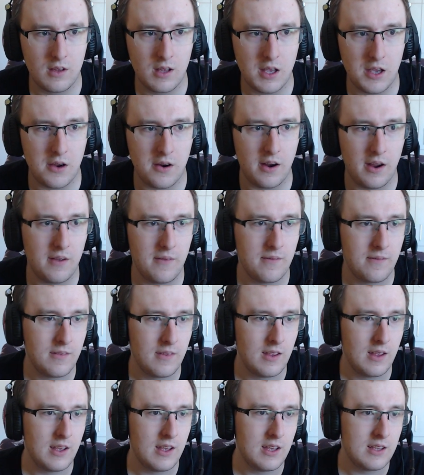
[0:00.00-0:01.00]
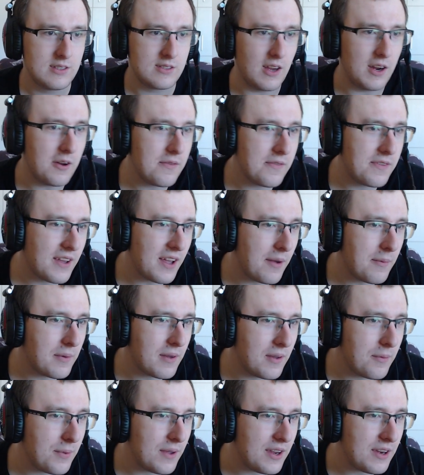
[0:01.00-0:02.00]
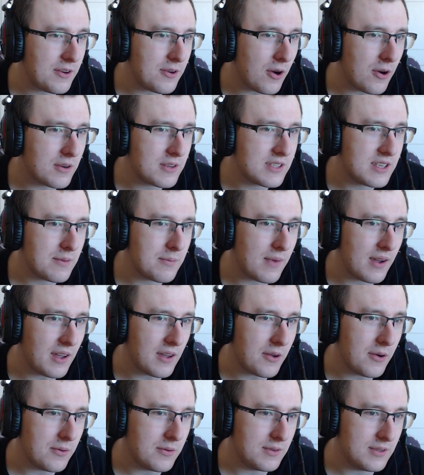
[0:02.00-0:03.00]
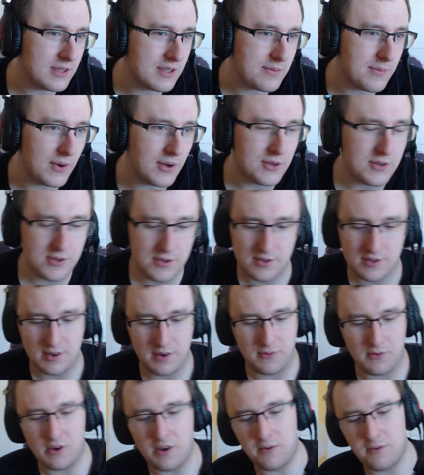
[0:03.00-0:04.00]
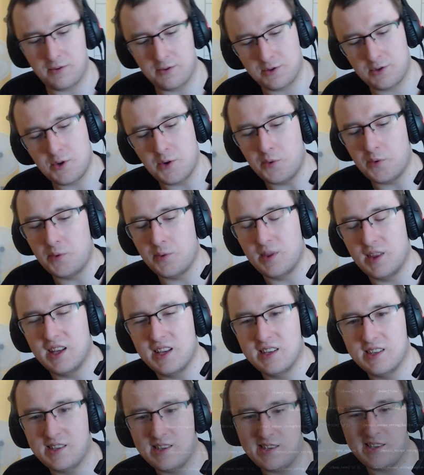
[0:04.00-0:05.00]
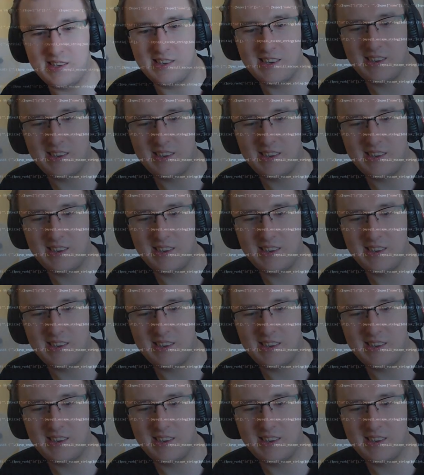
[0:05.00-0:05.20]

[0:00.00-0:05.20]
all right. So I don't think I'm gonna be doxing my code this much if I will show you this.